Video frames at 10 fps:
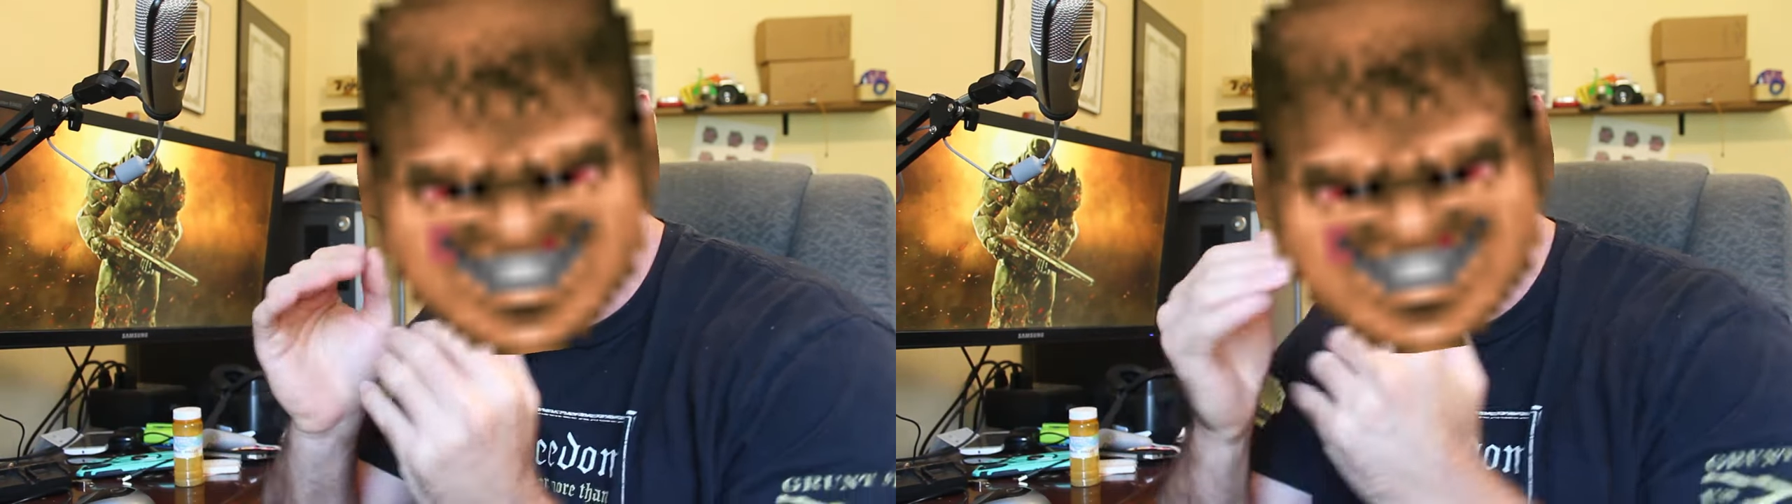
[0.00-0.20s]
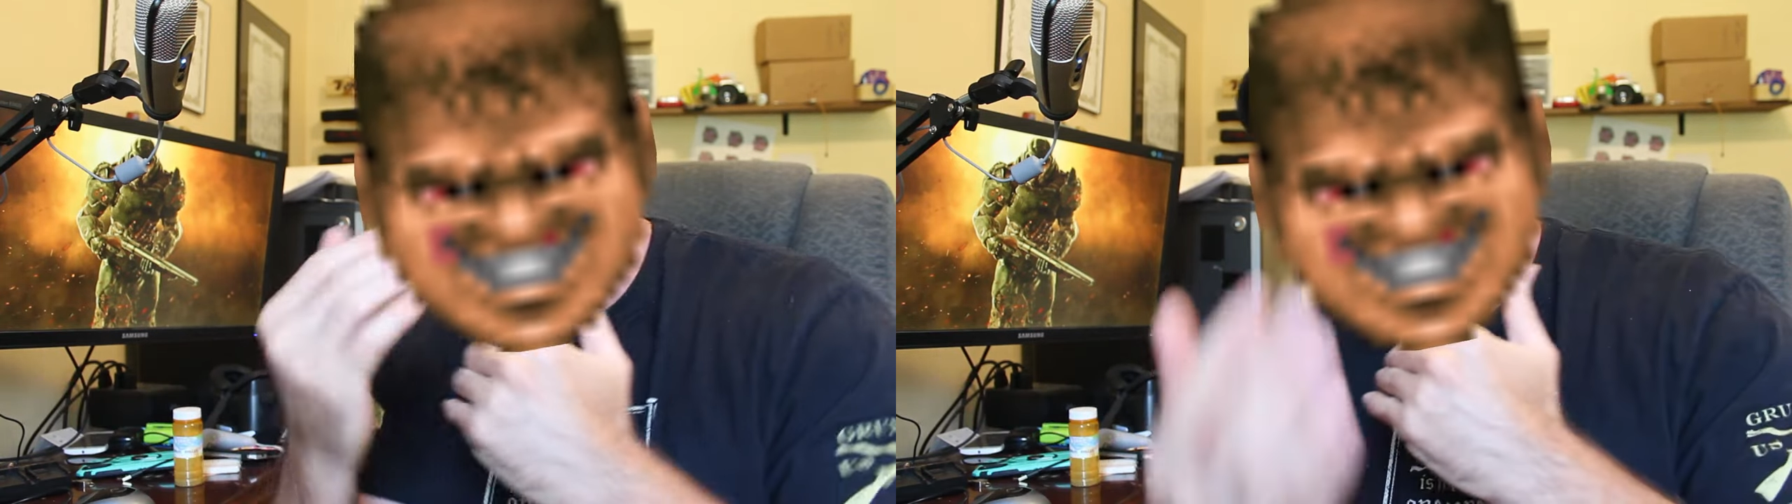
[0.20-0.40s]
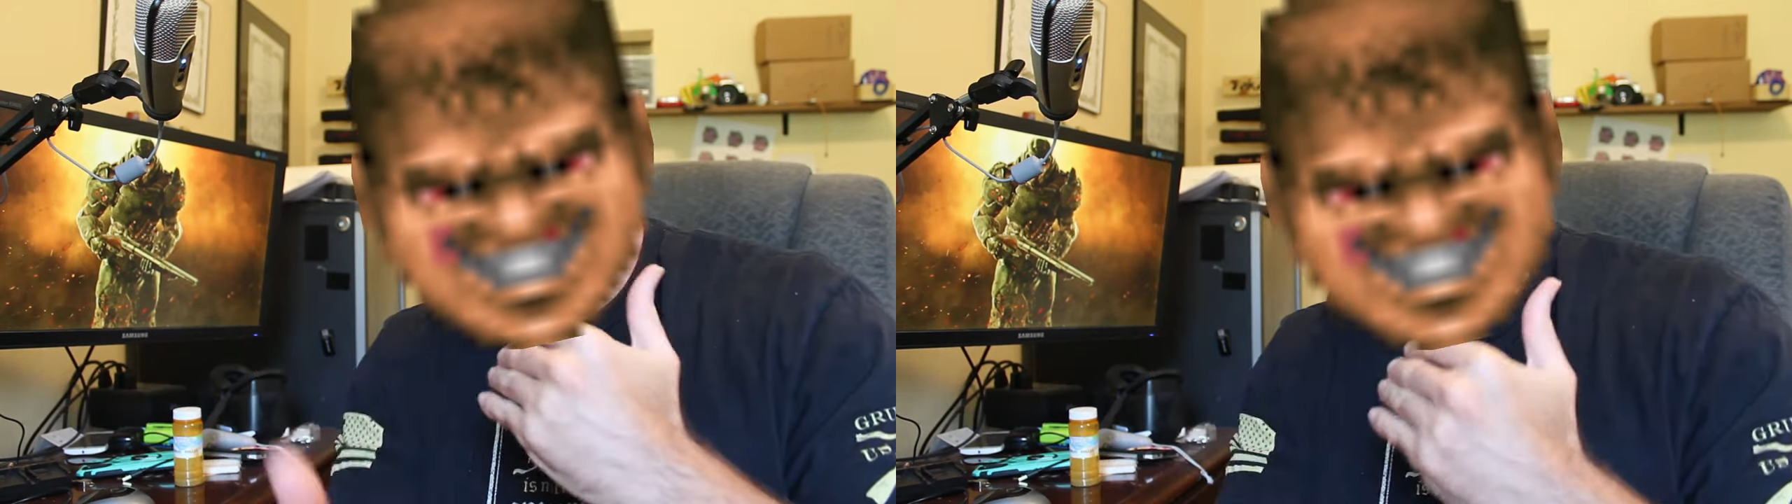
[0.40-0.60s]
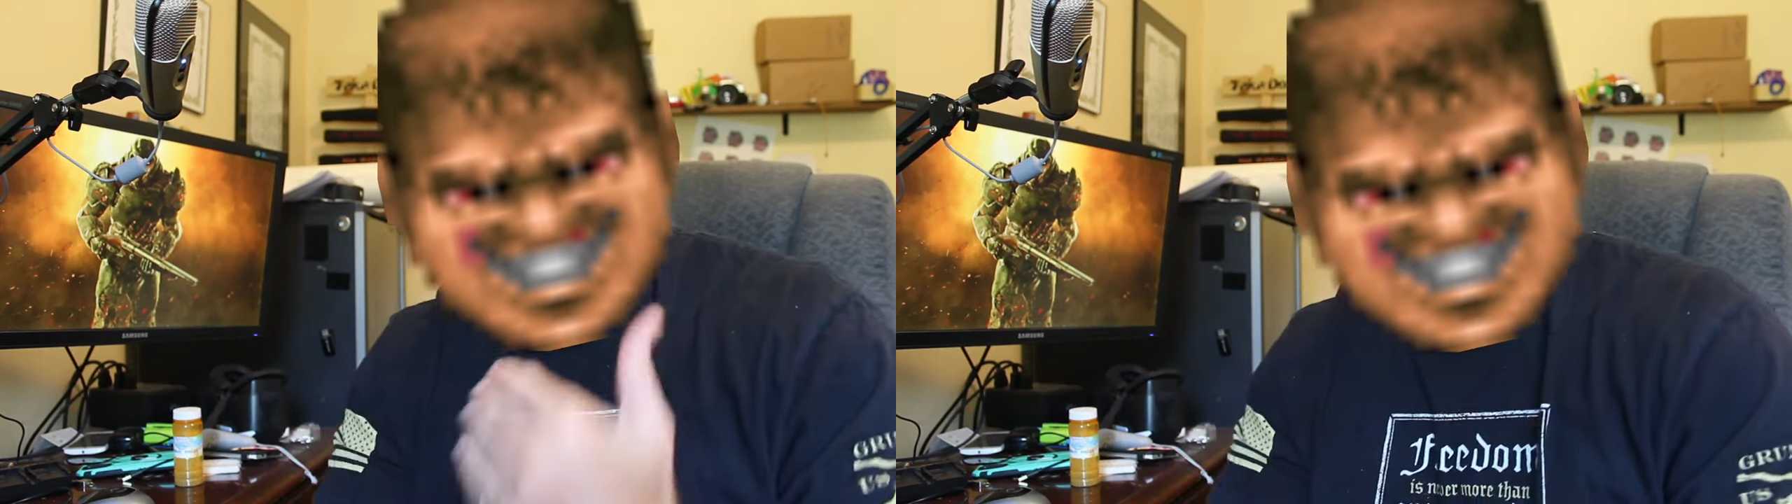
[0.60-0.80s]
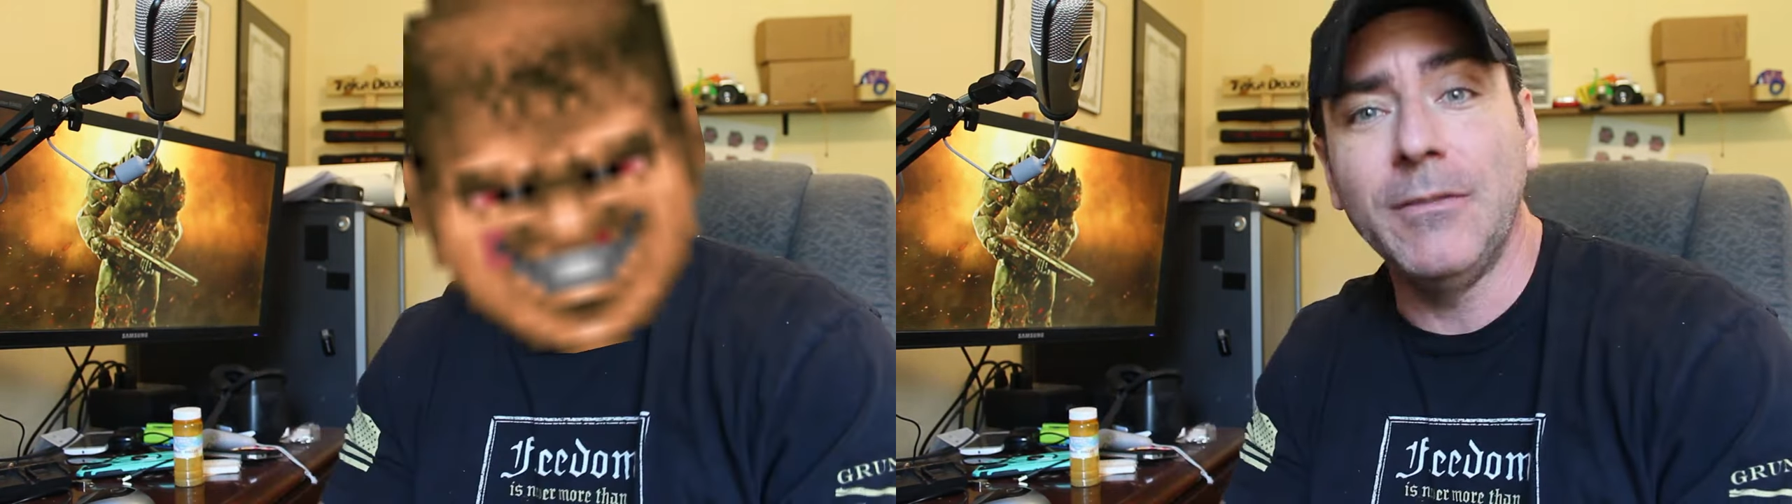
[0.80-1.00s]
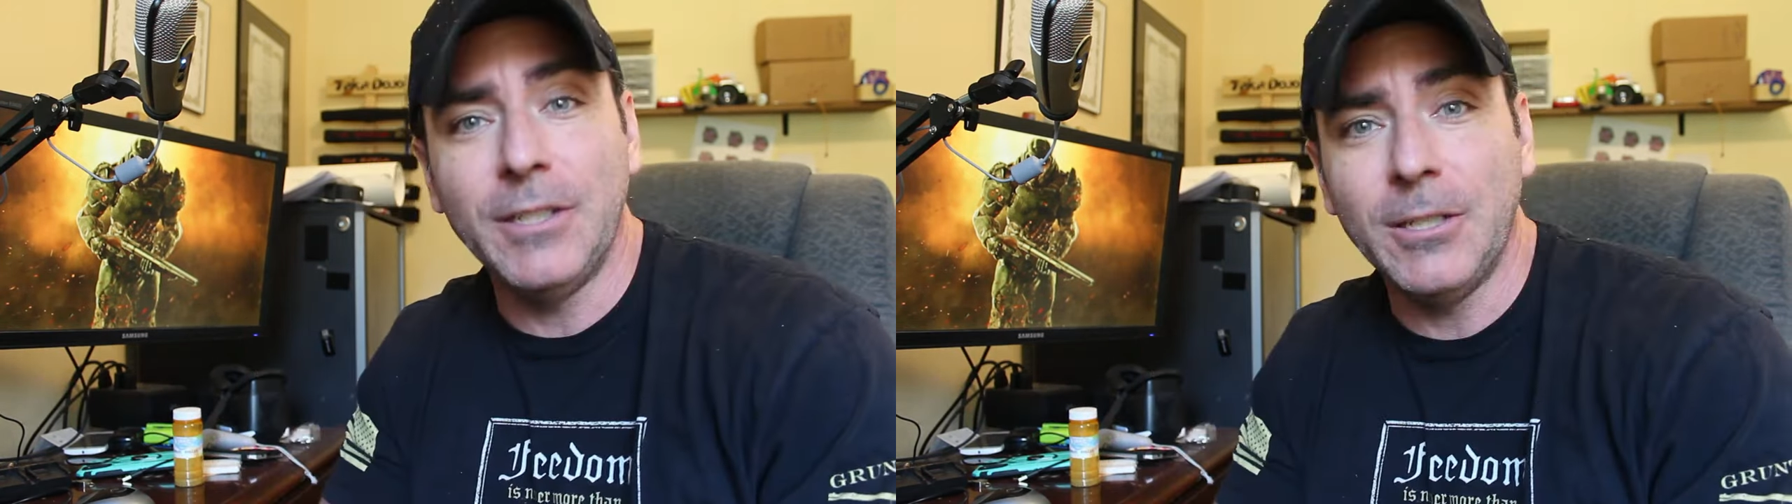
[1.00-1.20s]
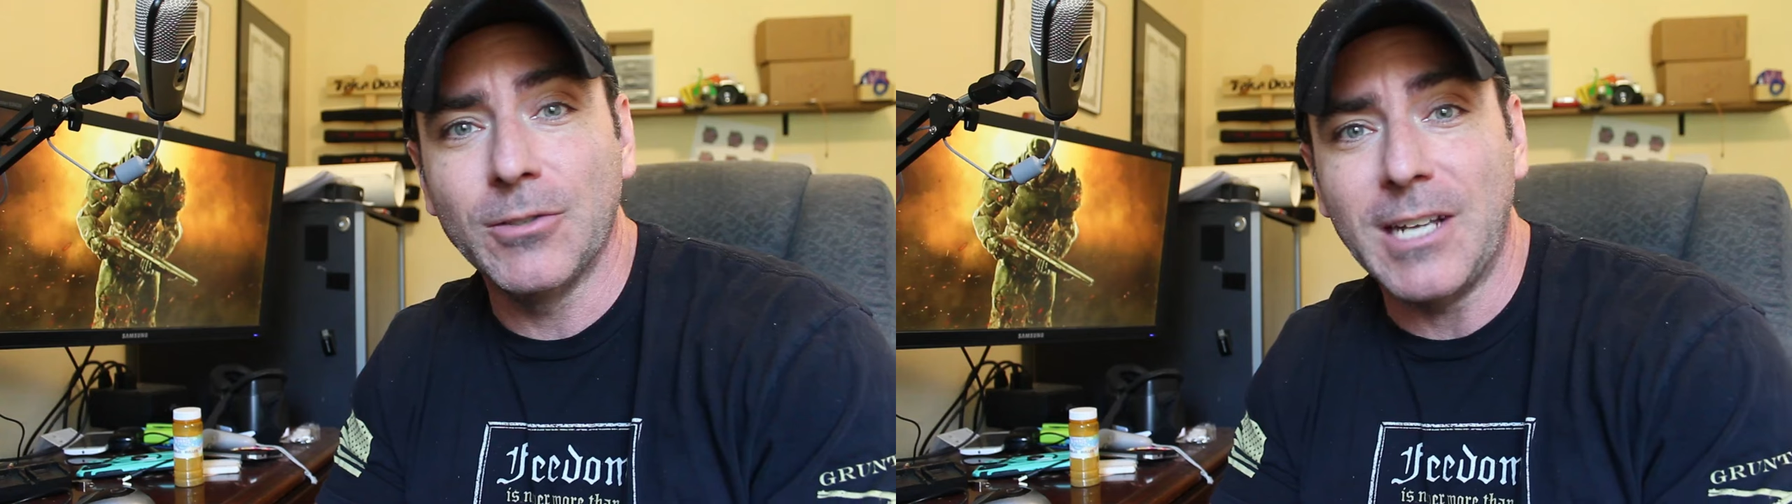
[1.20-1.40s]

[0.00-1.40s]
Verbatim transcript: and I will be doing videos